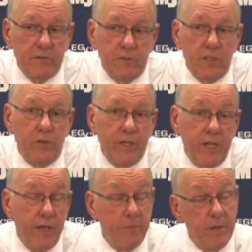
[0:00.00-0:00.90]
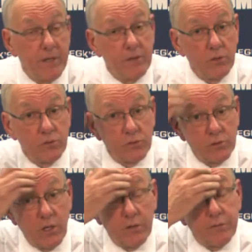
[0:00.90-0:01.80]
You know, he can't make those
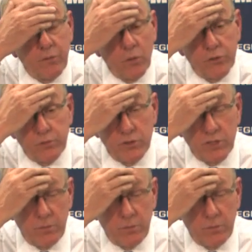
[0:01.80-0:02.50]
unforced ones.